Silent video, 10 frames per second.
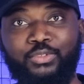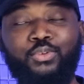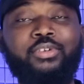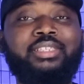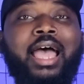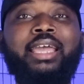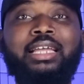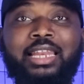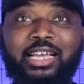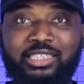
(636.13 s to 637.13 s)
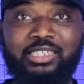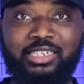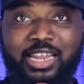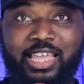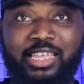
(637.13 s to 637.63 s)
Those that
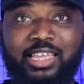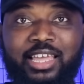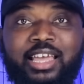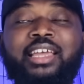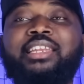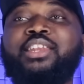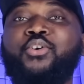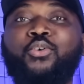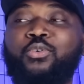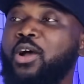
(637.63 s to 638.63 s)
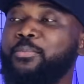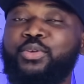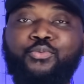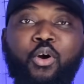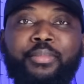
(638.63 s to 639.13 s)
election day, they'll go and
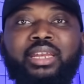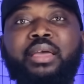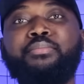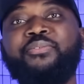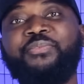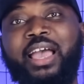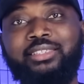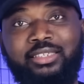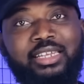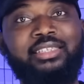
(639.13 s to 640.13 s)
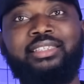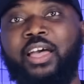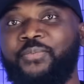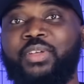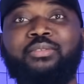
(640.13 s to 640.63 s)
be roaming and be fighting and
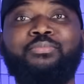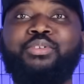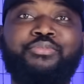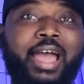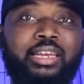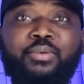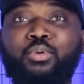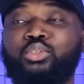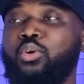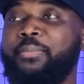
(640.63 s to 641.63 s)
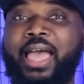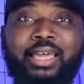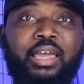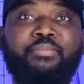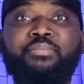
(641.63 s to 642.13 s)
stuff and be riding
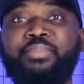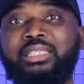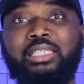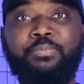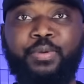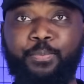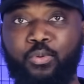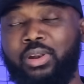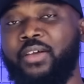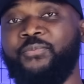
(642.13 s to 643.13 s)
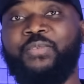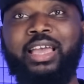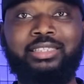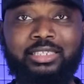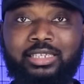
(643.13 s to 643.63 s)
motorbike and be beating people and
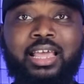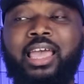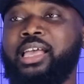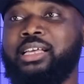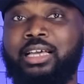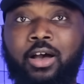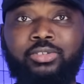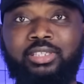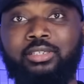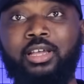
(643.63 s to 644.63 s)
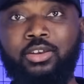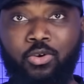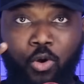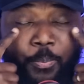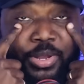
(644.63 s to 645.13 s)
fighting and counting.
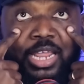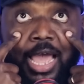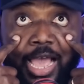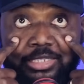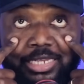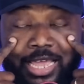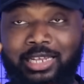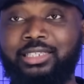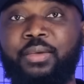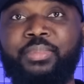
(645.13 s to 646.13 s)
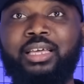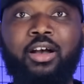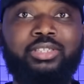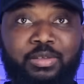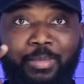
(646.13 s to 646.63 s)
They'll open their eyes like this and be
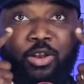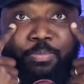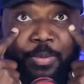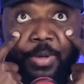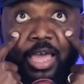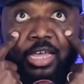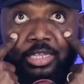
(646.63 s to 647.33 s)
counting ballot paper.